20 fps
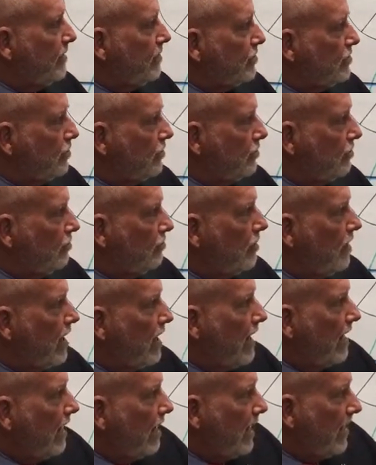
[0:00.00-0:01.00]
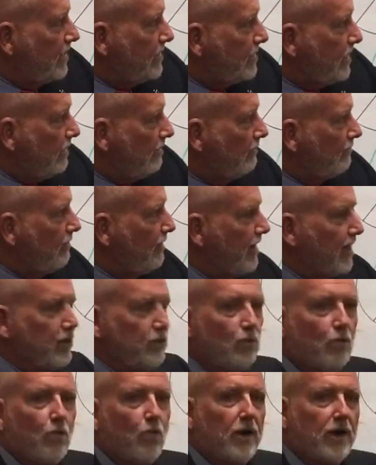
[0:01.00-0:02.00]
to
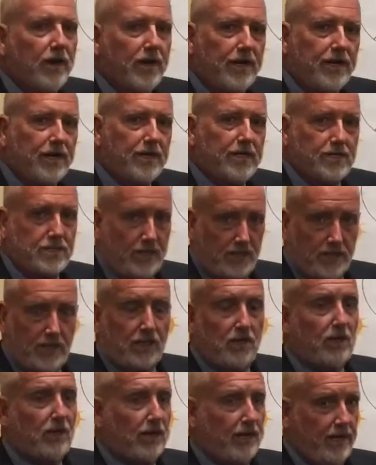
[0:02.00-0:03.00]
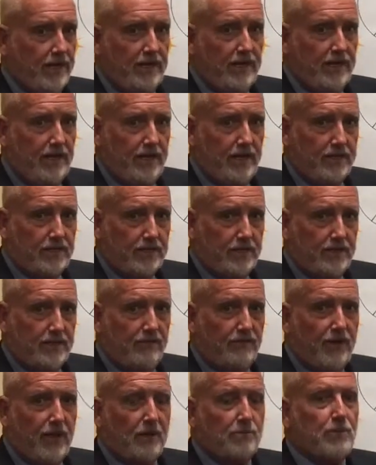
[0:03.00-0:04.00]
identifying what it is that the client needs and
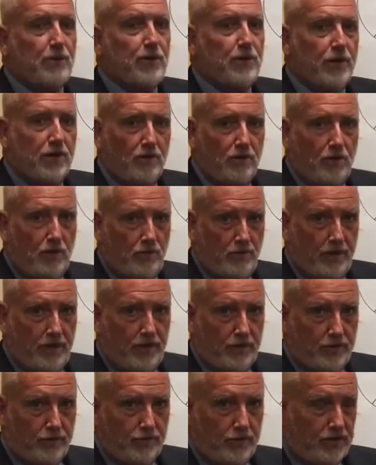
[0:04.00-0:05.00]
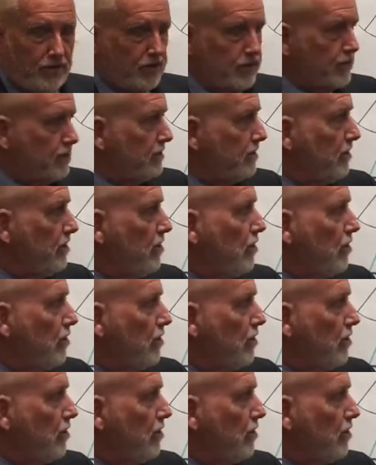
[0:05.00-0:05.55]
developing their own interests.